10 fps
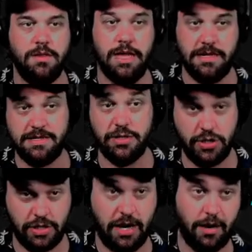That's in
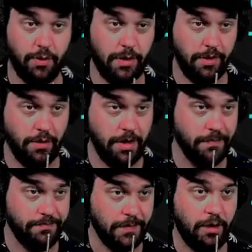Chicago, Illinois,
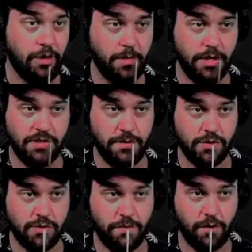although most
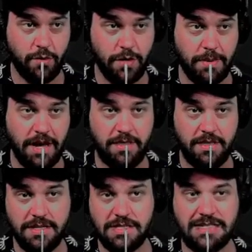folks refer to it by
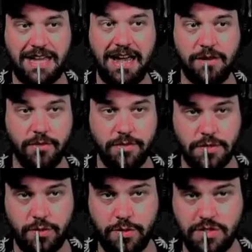this title
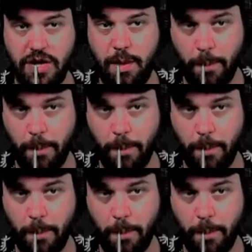due to its shape.